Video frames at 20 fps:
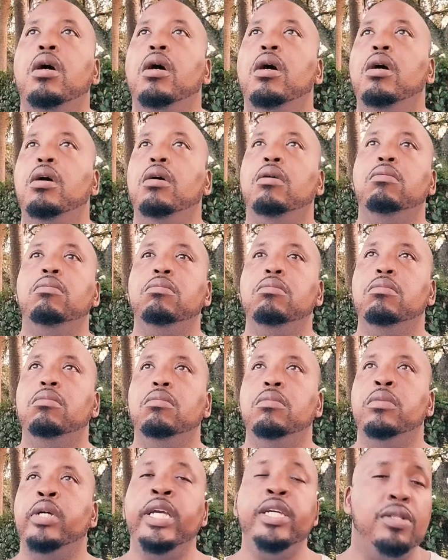Um,
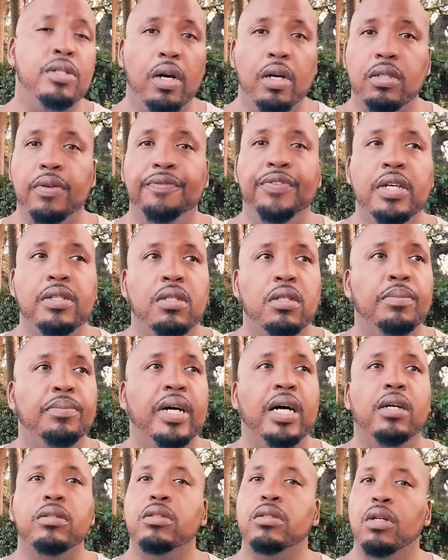he starts confessing
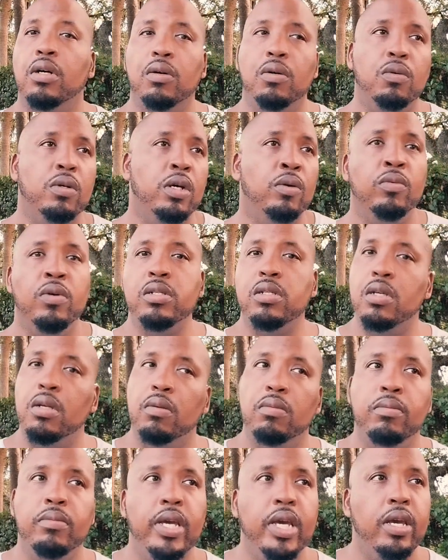about you know it
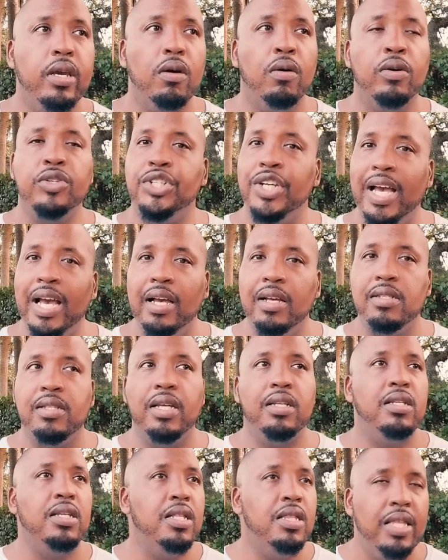wasn't me or Jazz
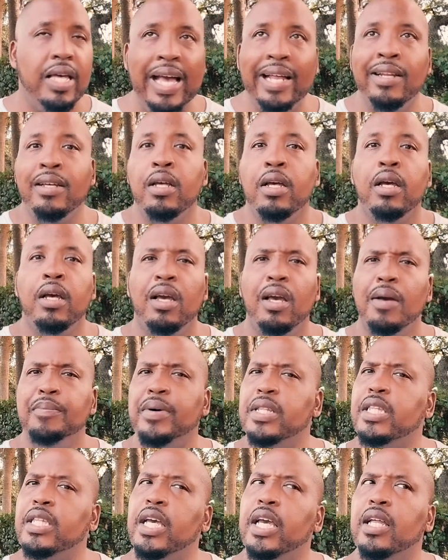that did that,
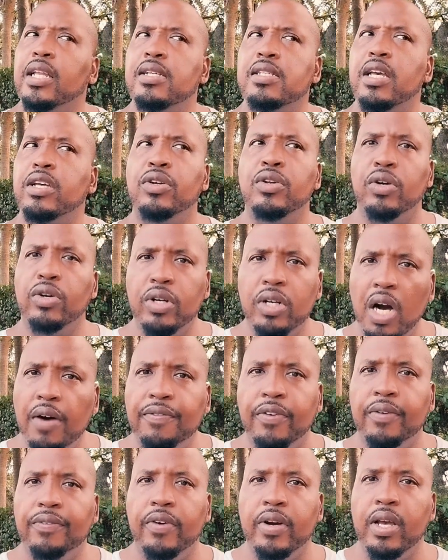but then he said you know you're
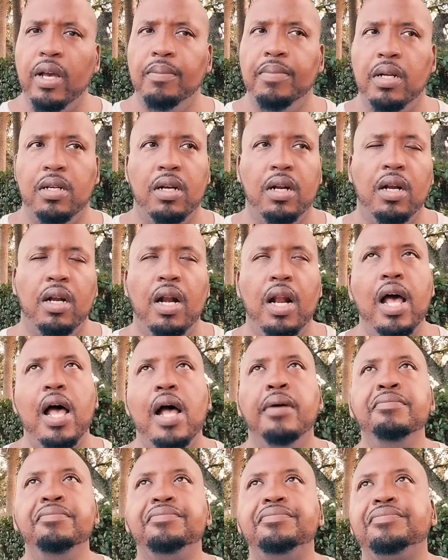covering for him, blah, blah, blah,
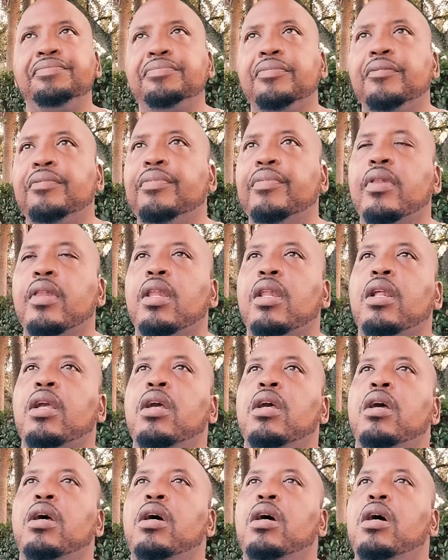blah
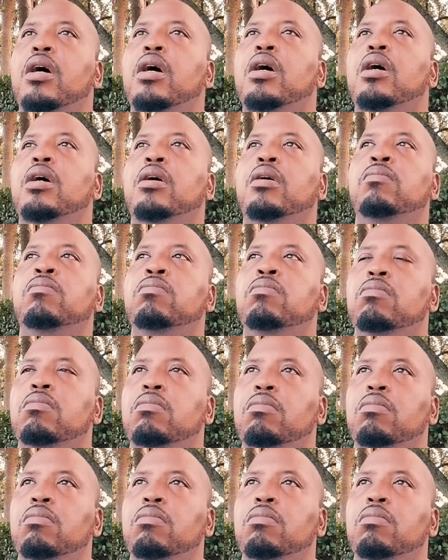um,